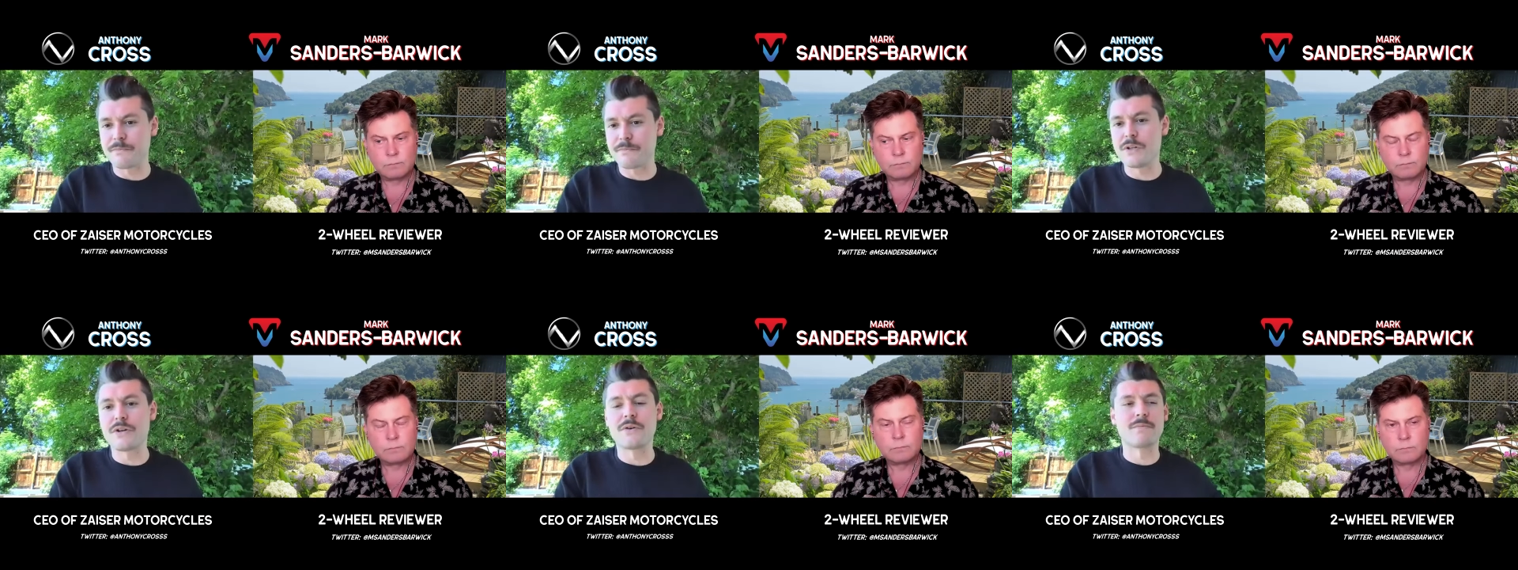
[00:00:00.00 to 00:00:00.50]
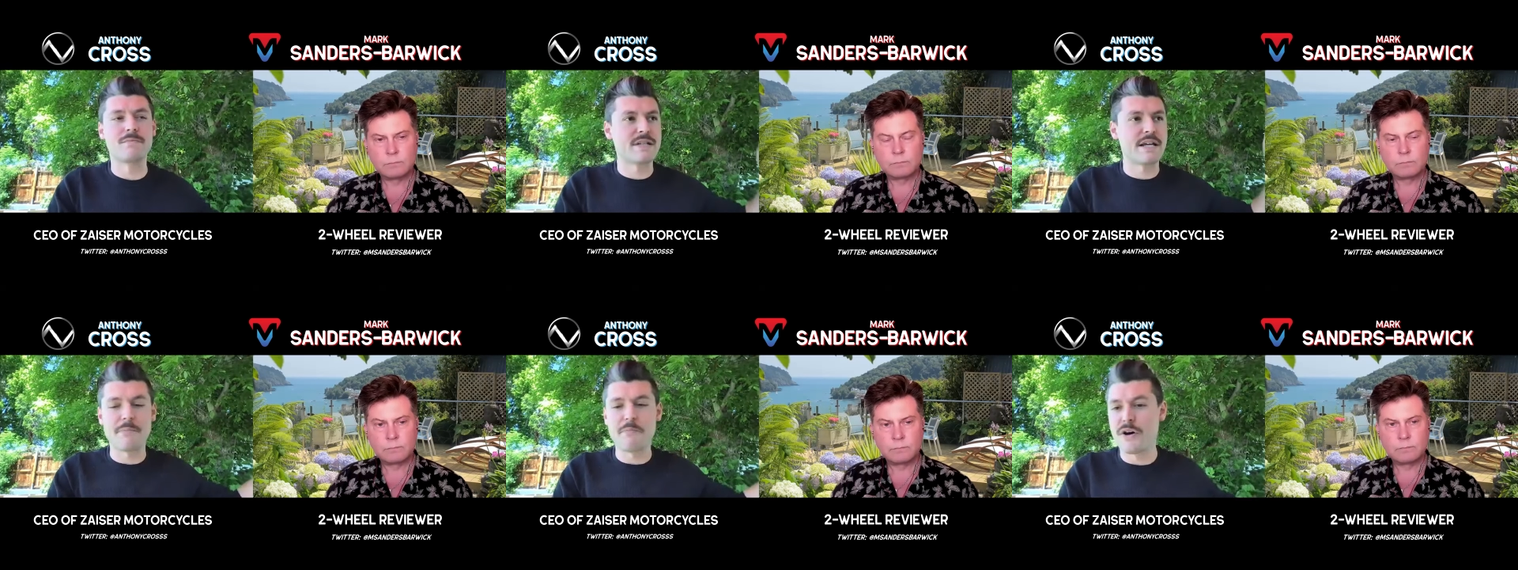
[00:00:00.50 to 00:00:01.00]
Speaker 1: you know,
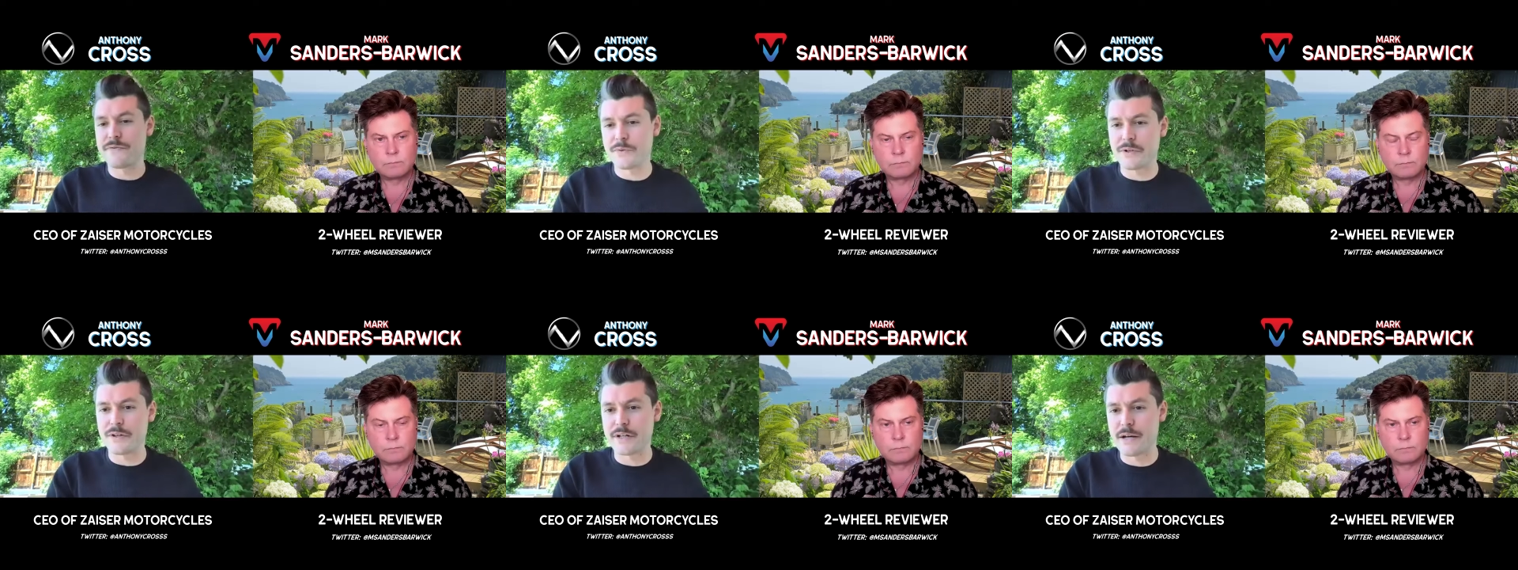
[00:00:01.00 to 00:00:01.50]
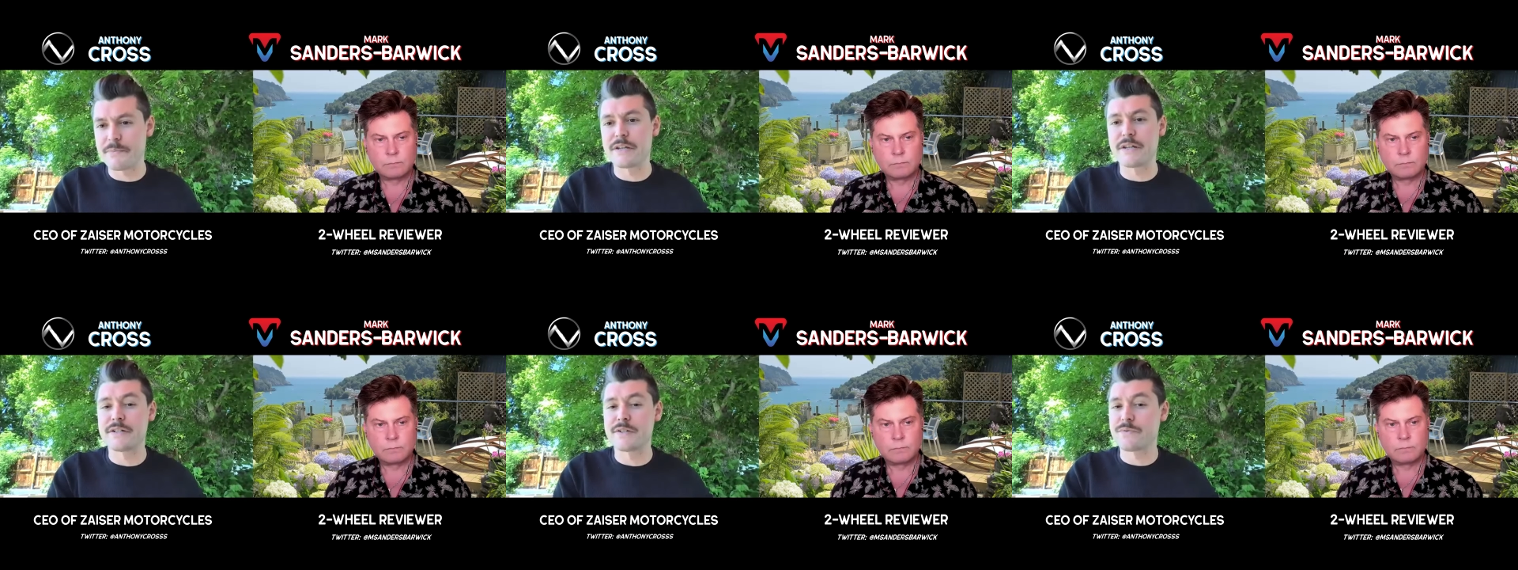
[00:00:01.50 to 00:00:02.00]
send them off to another company
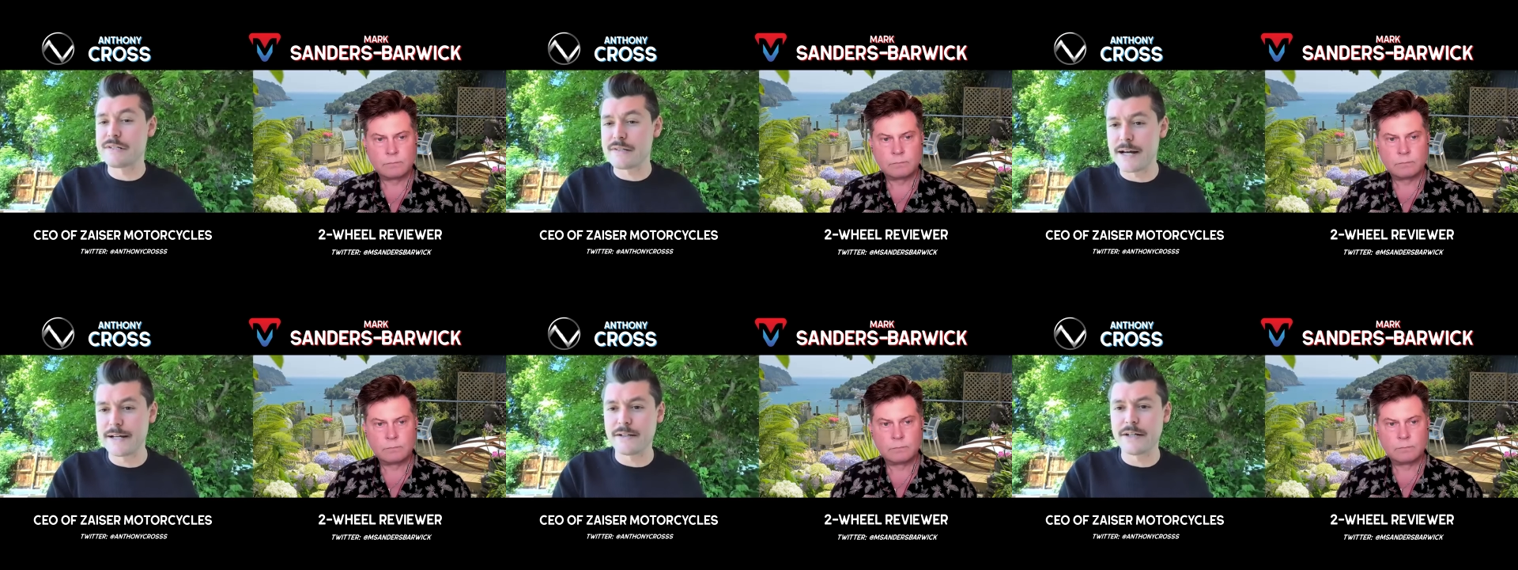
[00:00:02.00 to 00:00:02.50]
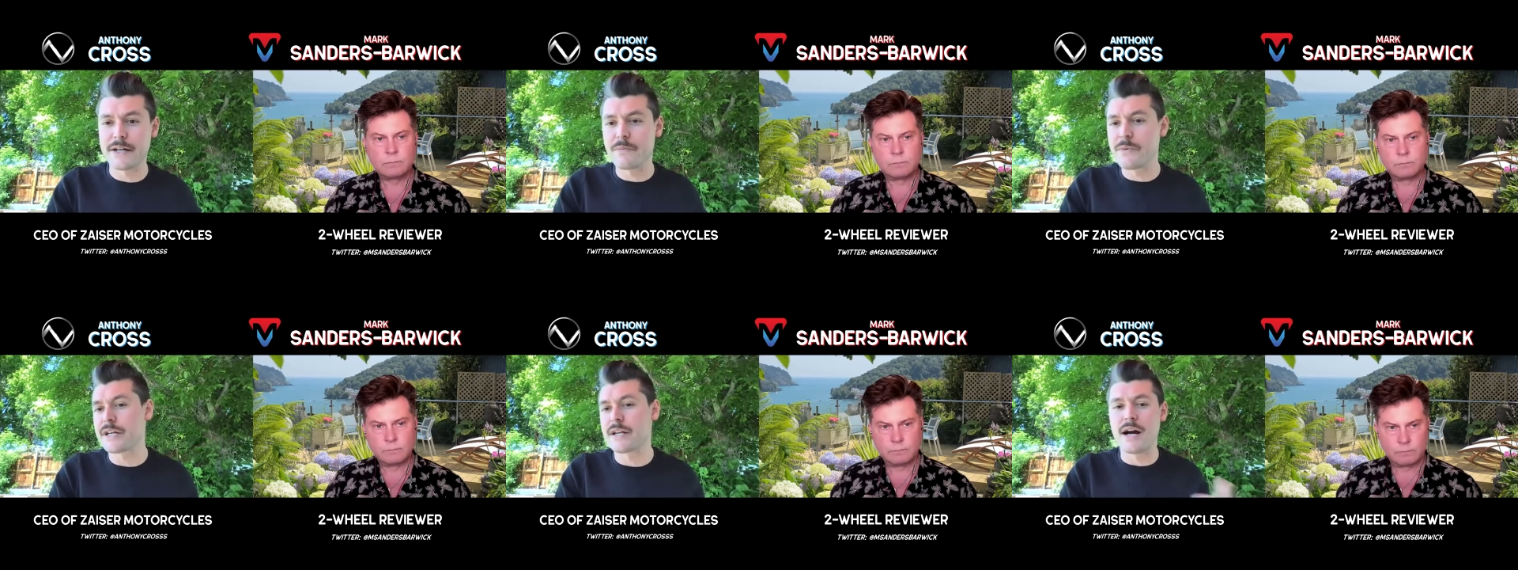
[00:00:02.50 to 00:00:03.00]
that does recycling,
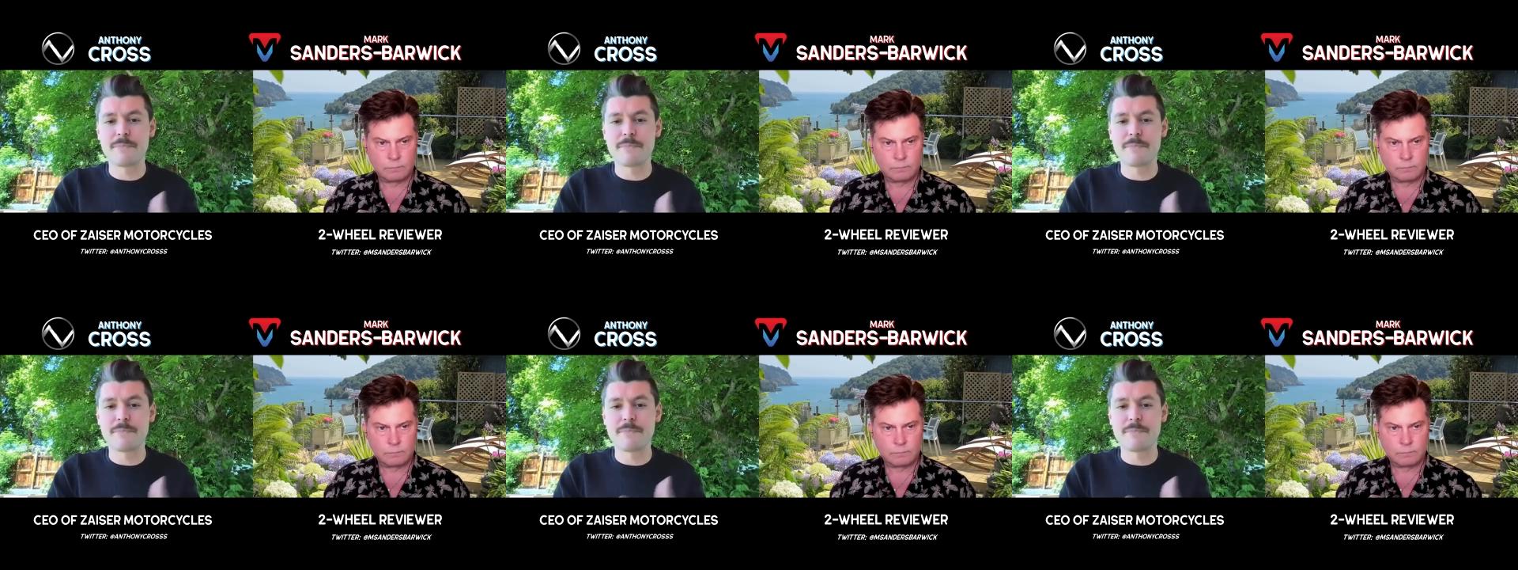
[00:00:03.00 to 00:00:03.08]
we can mm.